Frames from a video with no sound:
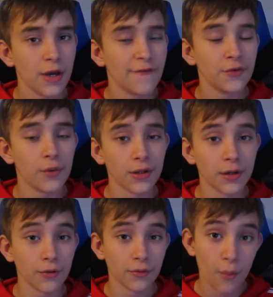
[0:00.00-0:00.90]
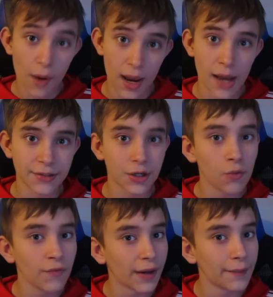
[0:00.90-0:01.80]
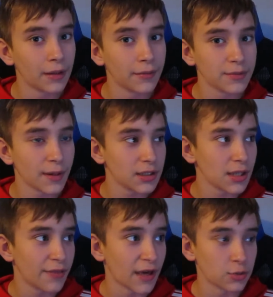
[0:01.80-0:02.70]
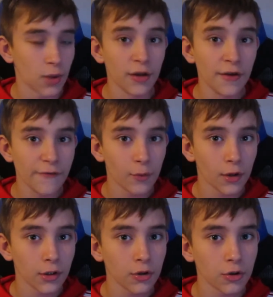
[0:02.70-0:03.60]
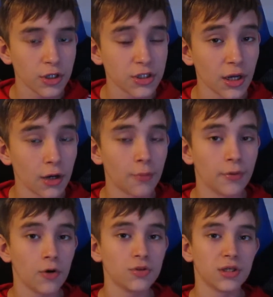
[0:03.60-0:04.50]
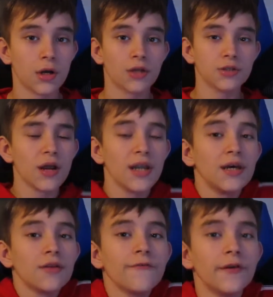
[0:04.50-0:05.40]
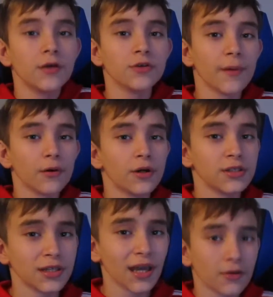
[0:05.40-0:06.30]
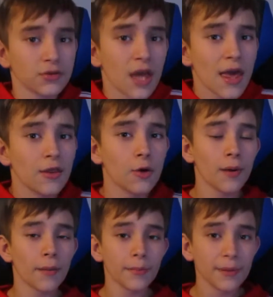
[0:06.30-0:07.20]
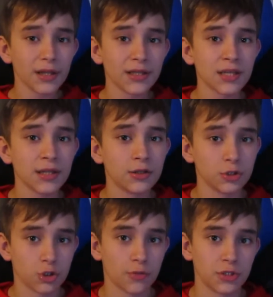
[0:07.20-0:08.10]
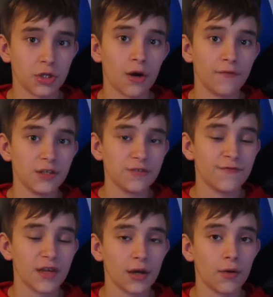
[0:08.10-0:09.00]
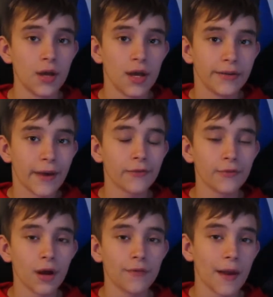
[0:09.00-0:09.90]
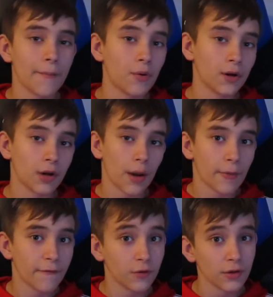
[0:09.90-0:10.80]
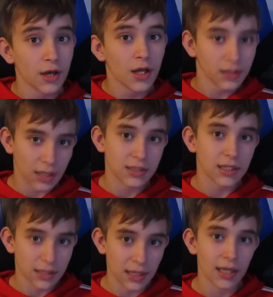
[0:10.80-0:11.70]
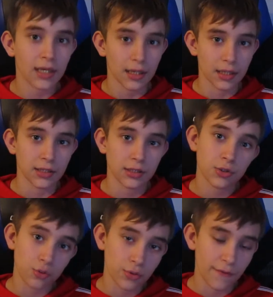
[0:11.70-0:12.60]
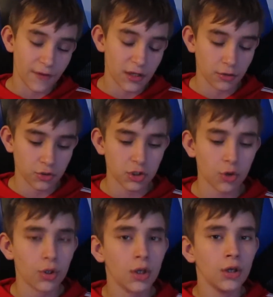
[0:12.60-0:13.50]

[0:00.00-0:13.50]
if you want to know why I don't recommend them as pets, that's why. If you want to know Crested Gecko pros and cons or any other videos about Crested Geckos, they'll probably be linked in the description of this video. Now that we got that boring crap over with, let's get into the video. So,